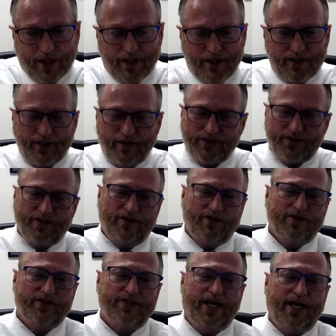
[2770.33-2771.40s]
Don't you
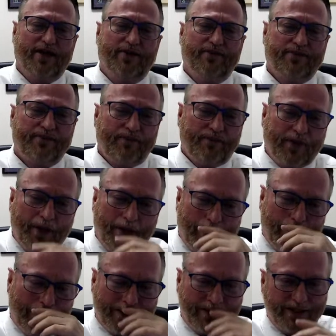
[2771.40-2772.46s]
understand? All
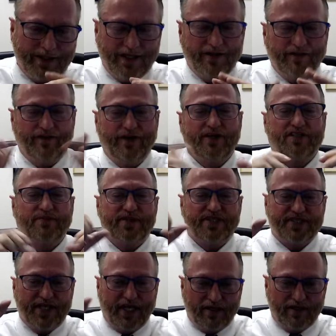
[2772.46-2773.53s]
right, the DMV has been
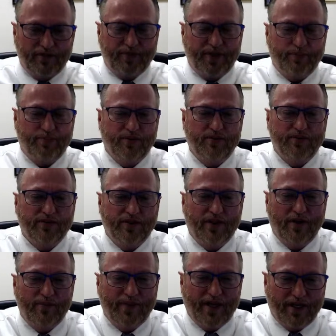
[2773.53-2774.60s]
selling people on
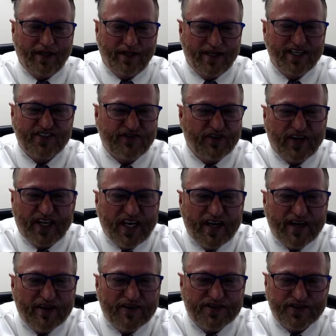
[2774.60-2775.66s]
mailing lists for
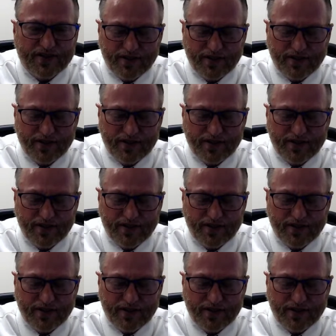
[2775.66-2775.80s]
years.